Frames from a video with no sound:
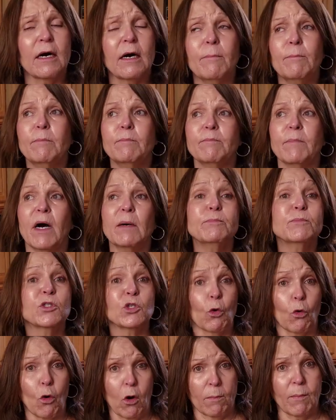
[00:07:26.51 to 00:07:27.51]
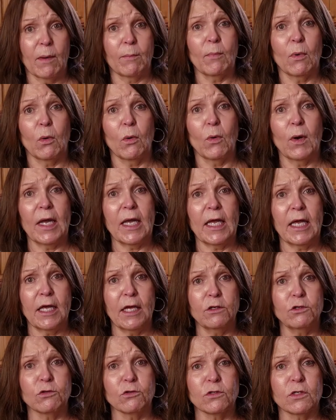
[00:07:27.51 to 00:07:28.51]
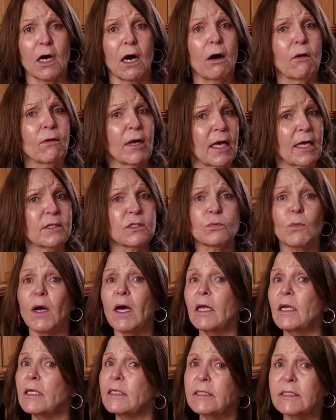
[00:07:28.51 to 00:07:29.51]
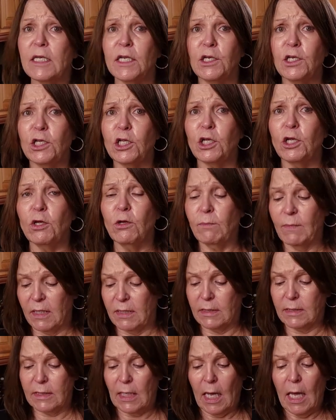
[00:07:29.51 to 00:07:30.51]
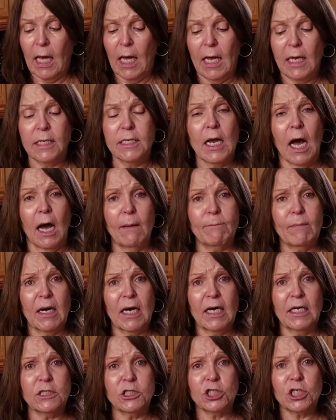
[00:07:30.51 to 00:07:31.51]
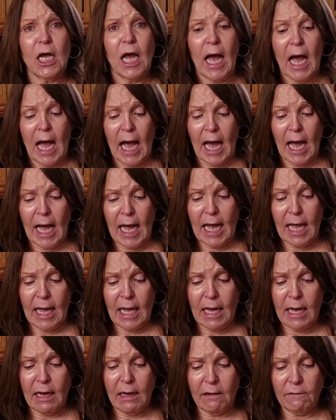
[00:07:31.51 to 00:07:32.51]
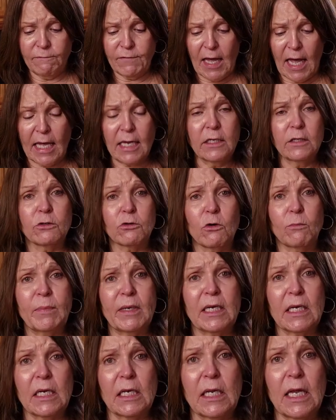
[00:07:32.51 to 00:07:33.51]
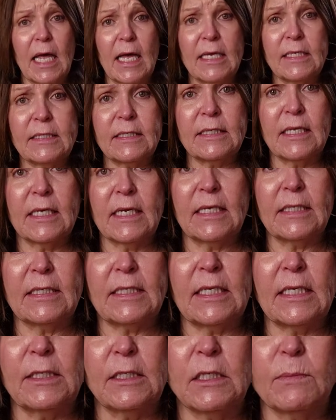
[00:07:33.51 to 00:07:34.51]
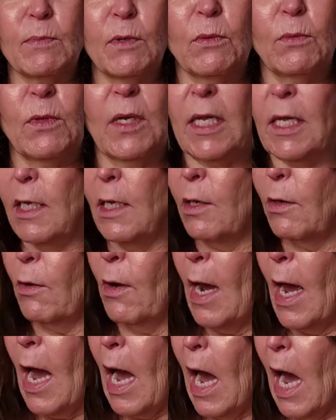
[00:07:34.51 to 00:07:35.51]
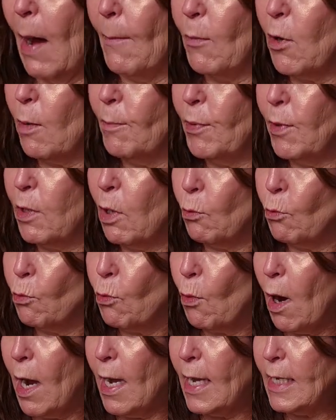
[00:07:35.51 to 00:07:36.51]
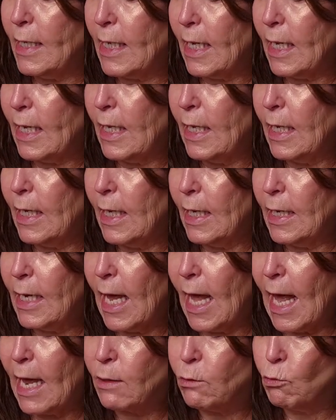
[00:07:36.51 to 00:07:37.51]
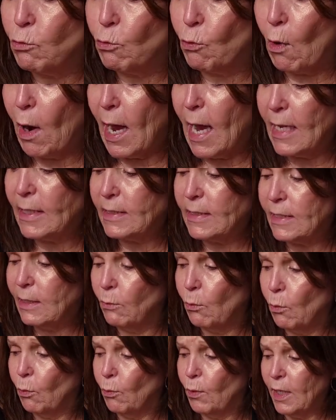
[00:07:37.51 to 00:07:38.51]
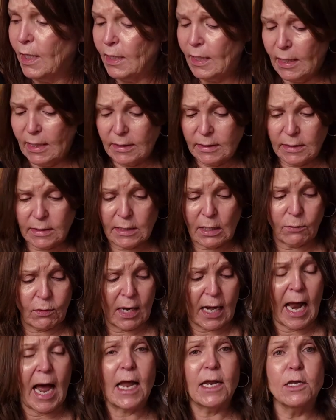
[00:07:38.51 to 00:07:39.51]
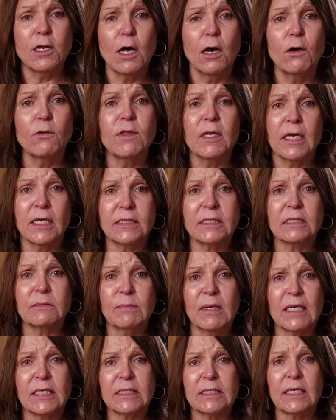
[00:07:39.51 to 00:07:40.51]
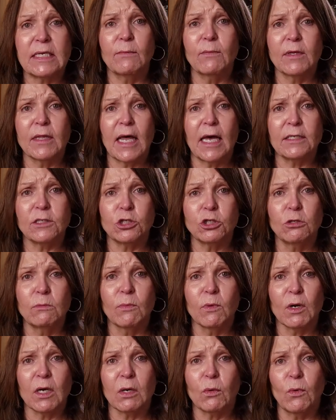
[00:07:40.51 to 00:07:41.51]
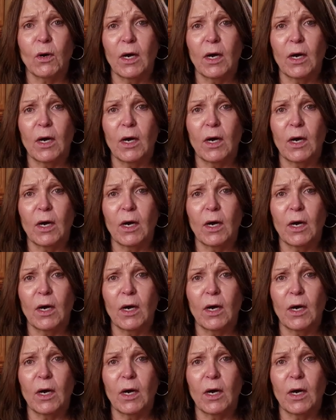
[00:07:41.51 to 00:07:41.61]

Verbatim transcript: um, absorbable in your dog as well as in humans. Not much, I have a little bit less than a teaspoon here. I'm going to put it right in and grind it with it so that I know that it's mixed in with that turmeric